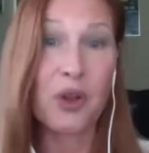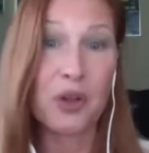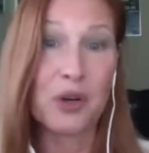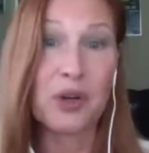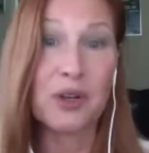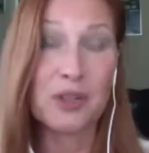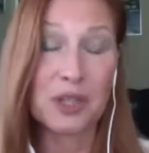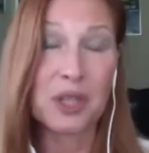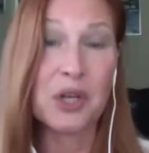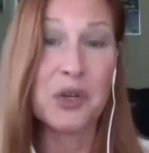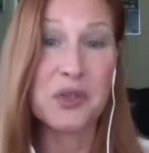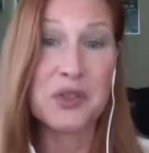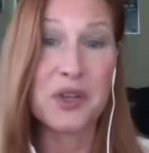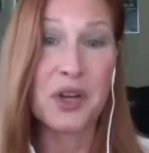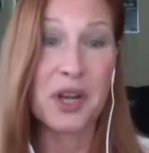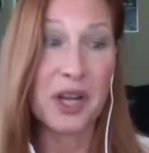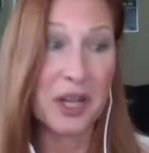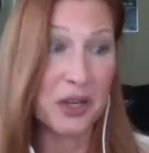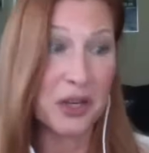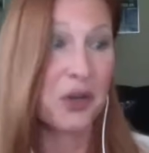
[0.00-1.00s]
our clothes
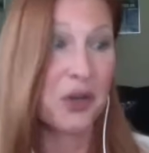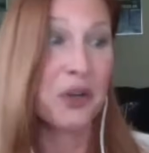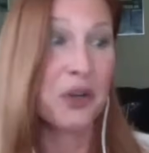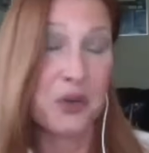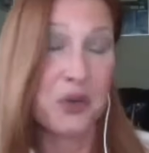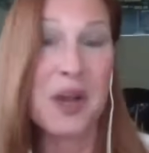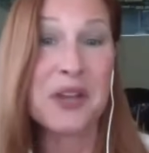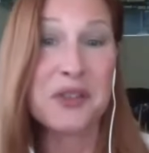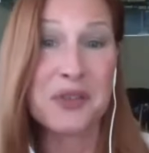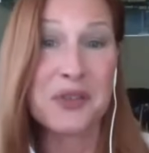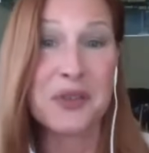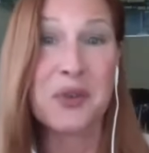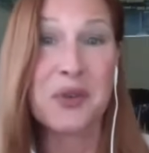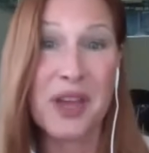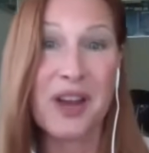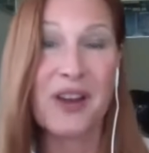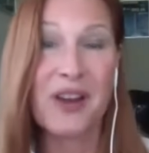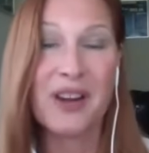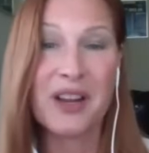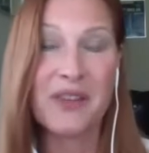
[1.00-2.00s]
on it and our dresser
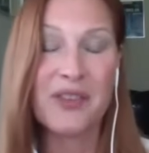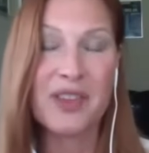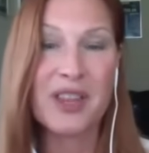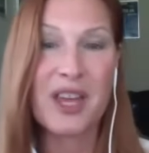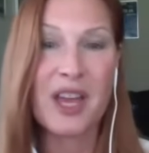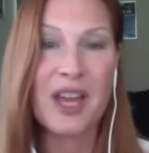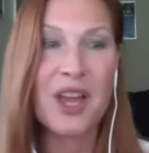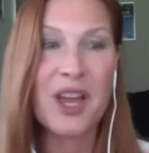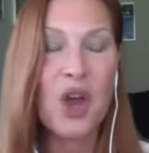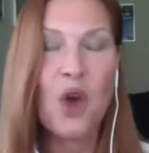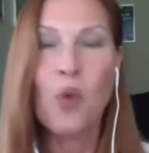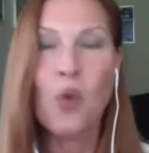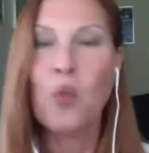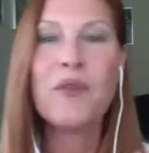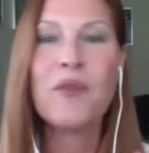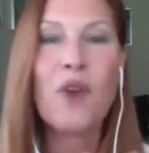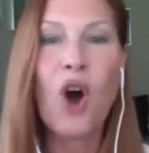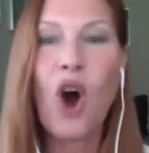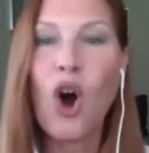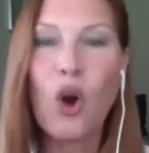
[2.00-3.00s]
there and everything,
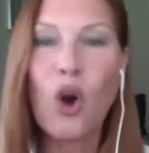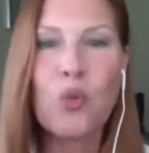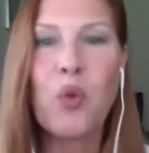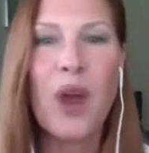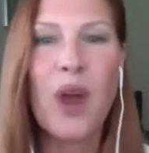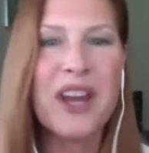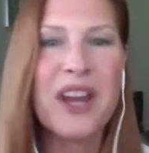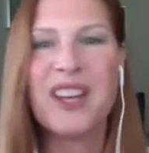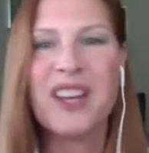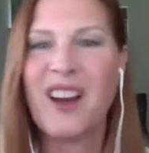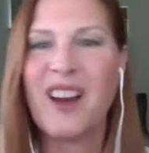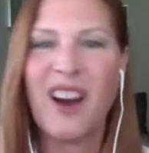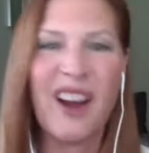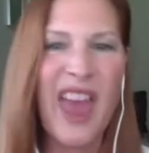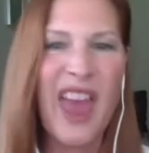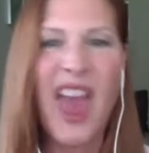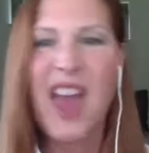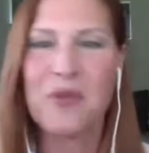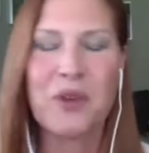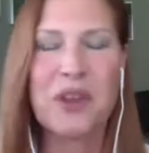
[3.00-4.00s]
we've already got
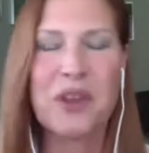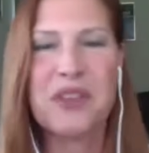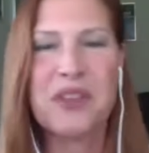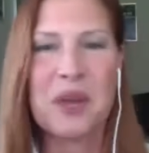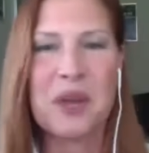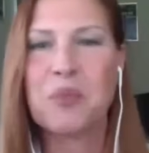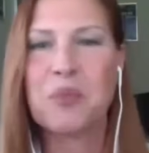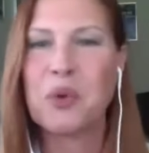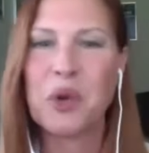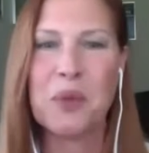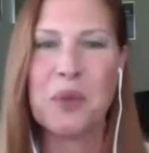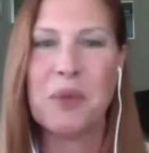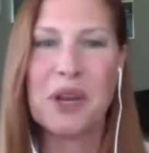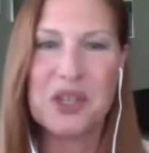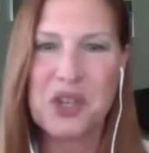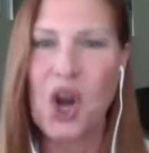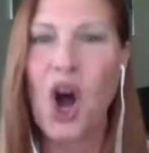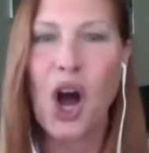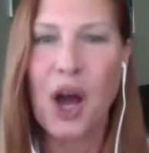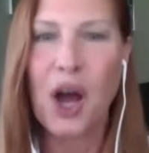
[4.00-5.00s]
everything pretty much
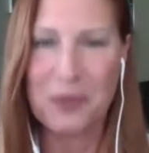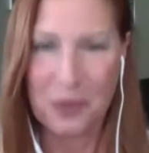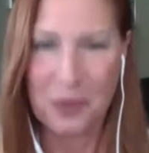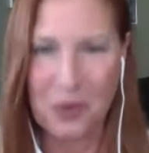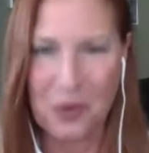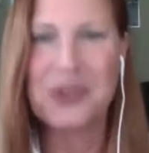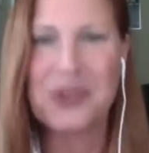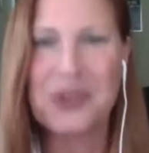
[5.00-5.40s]
off and we're